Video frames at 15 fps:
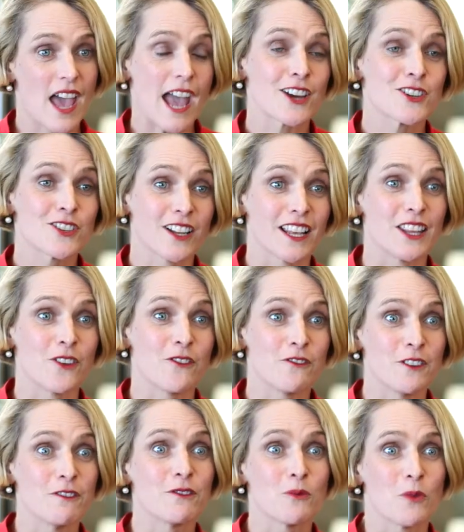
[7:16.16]
actually the
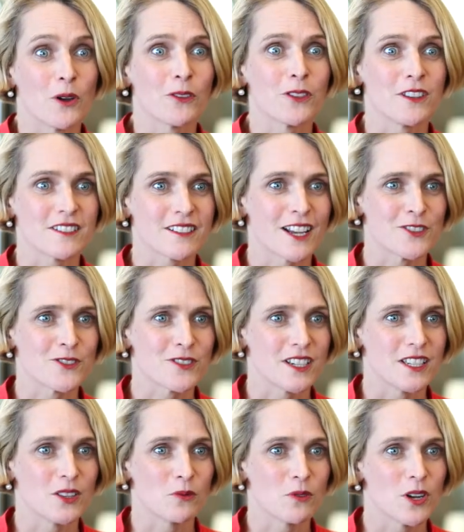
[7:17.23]
fifth wealthiest country
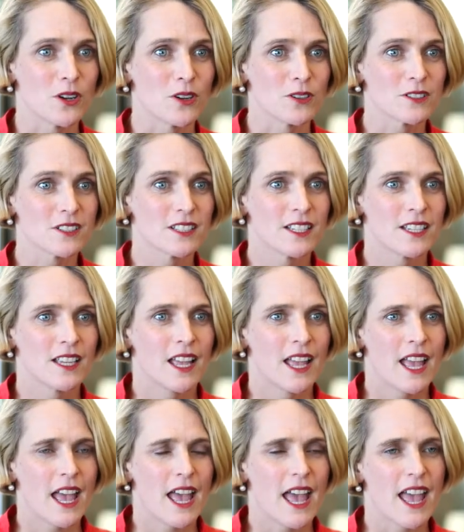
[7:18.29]
in the world.
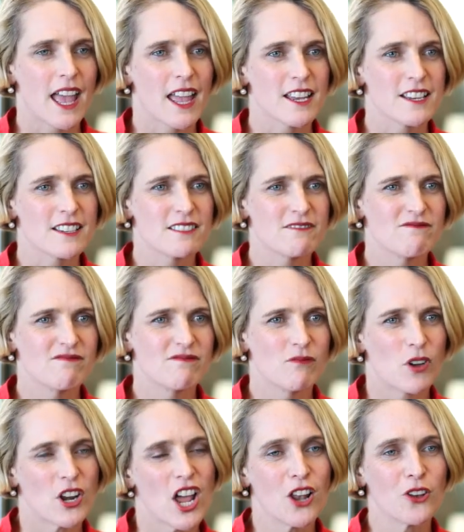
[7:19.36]
And
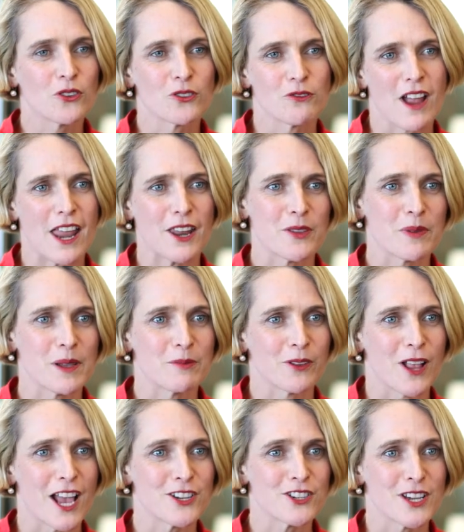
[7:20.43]
when I look around at the people
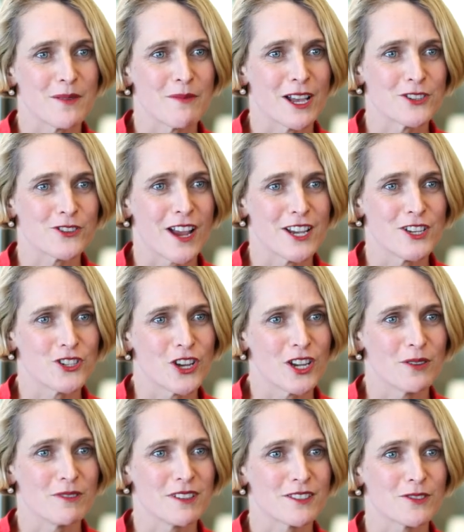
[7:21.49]
I share my train
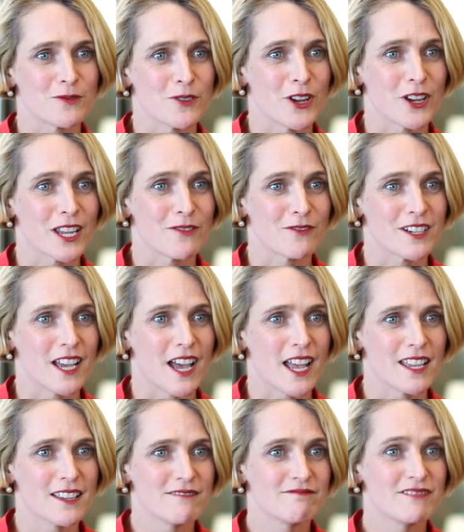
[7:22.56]
journey with to work every
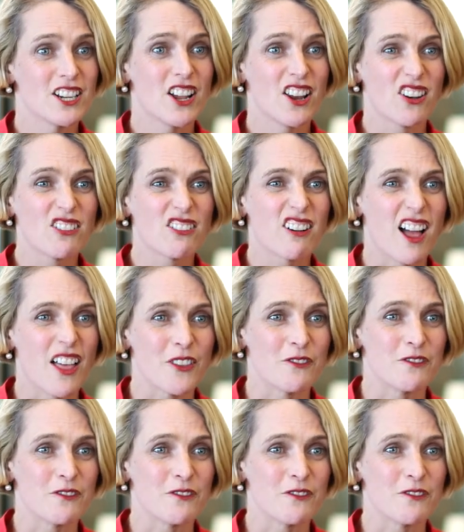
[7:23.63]
day, we don't look like the